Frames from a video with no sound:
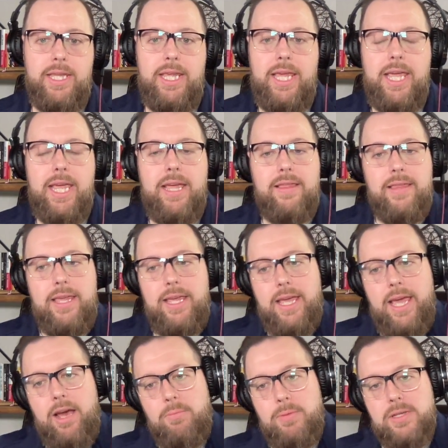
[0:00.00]
and they
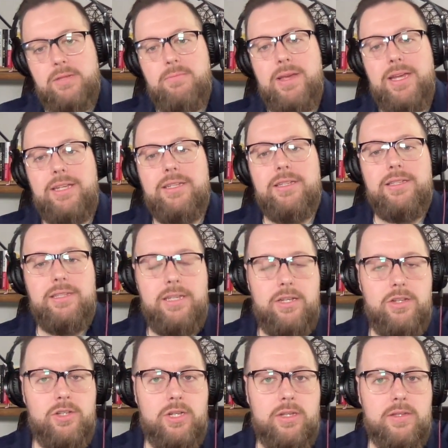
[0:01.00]
help us make
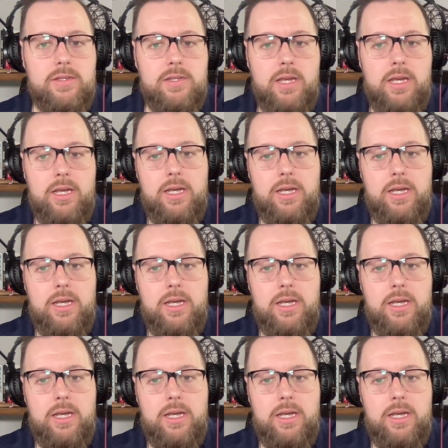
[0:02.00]
decisions